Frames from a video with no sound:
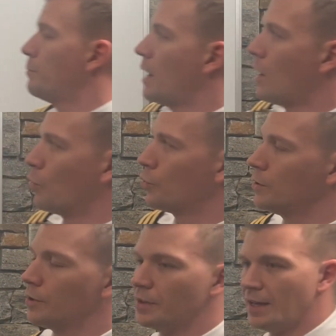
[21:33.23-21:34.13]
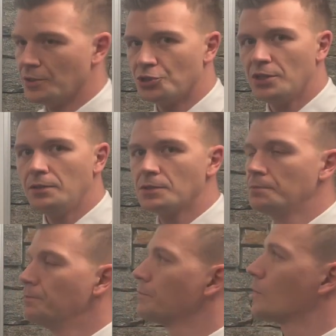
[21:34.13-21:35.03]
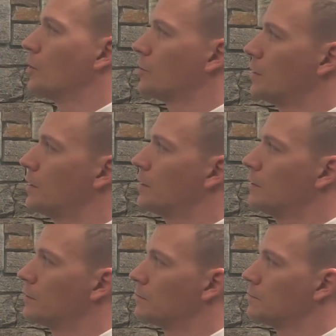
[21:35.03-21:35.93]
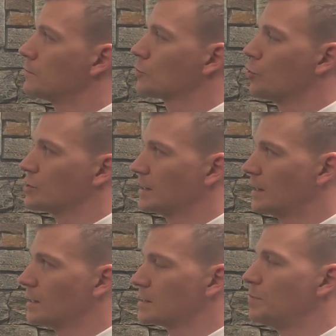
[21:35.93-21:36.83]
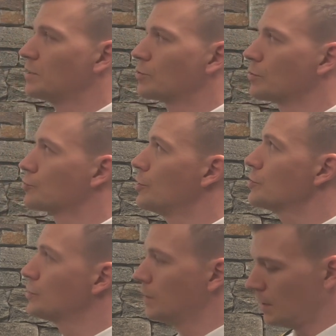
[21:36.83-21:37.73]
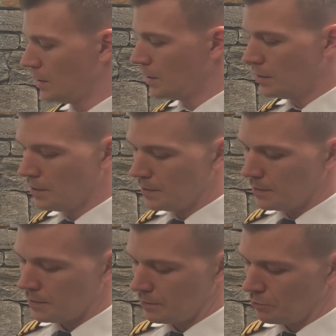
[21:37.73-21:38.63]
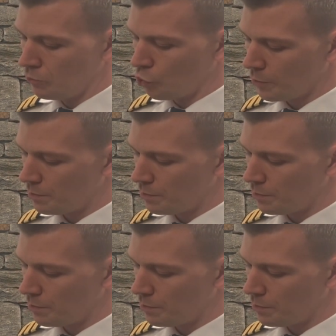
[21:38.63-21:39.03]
power on the engines, causing the asymmetrical thrust, more